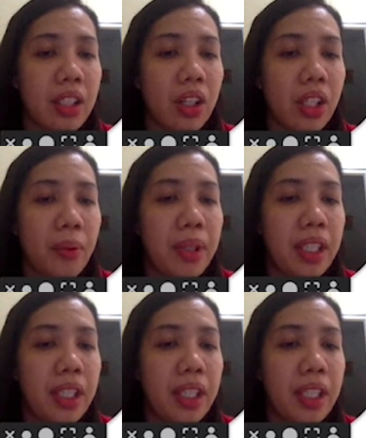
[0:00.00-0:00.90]
Okay, we
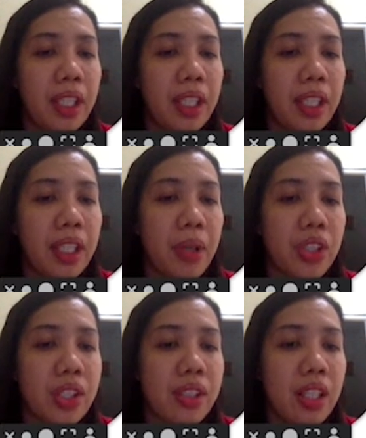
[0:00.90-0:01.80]
can make a
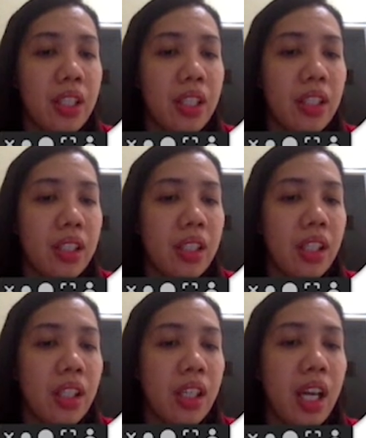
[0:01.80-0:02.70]
branches here.
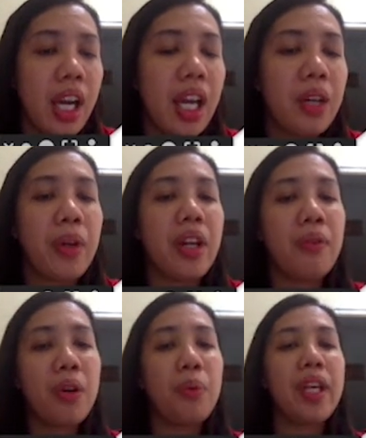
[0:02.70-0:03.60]
And
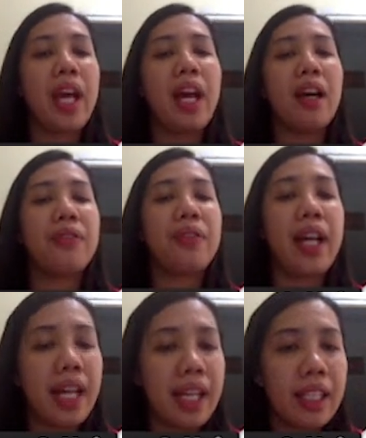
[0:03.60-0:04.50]
whenever we have
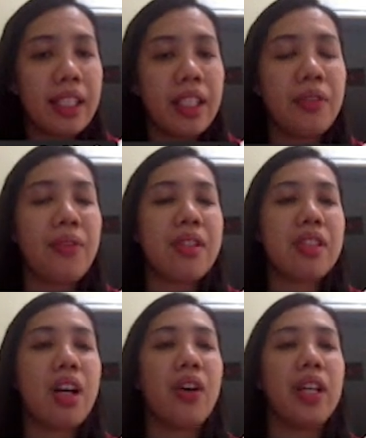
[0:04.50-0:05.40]
head in the first
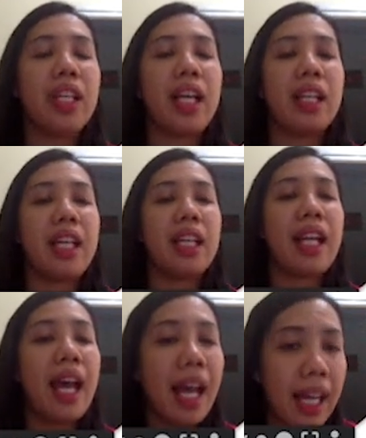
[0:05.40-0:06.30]
coin and then
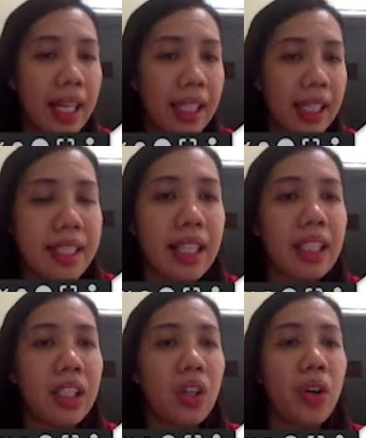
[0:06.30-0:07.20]
head in the
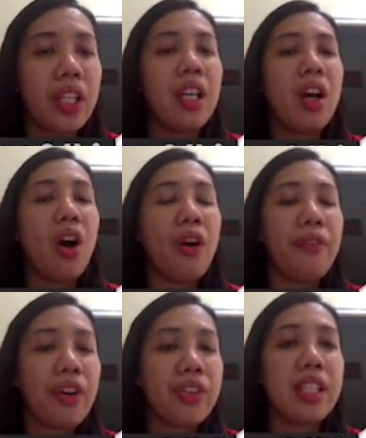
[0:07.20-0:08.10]
second coin, of
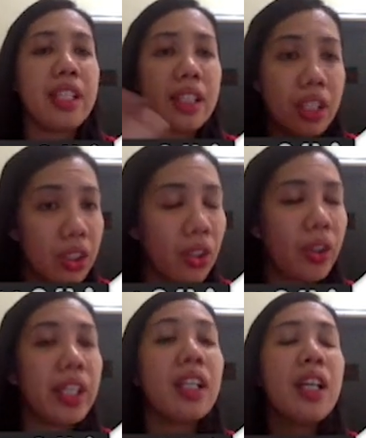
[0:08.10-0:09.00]
course, in the third
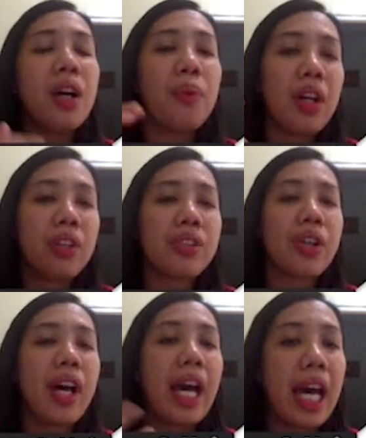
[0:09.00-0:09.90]
coin, we also
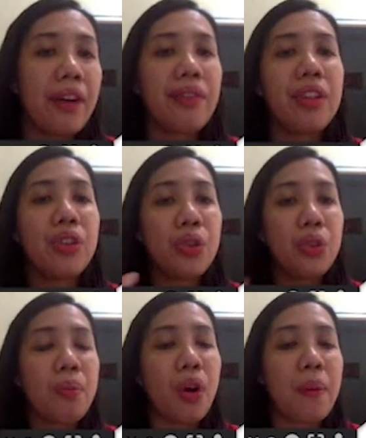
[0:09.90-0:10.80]
have two
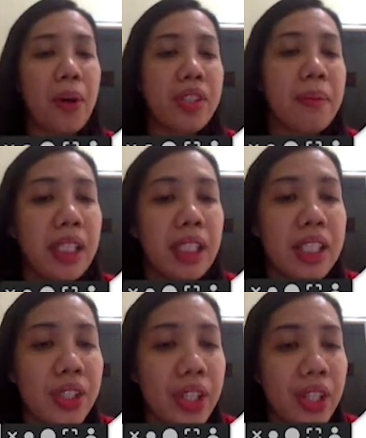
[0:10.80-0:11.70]
more possibilities
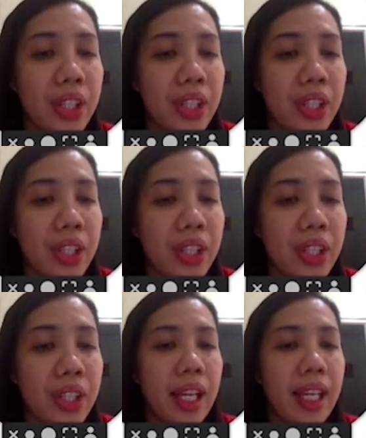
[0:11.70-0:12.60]
here, which
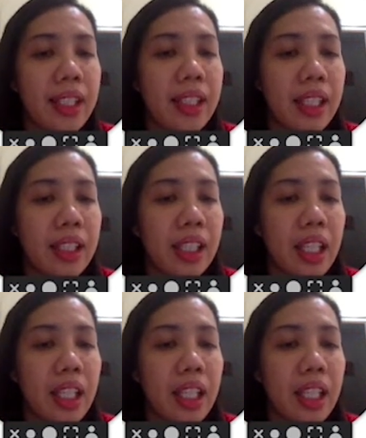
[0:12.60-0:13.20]
is head and tail.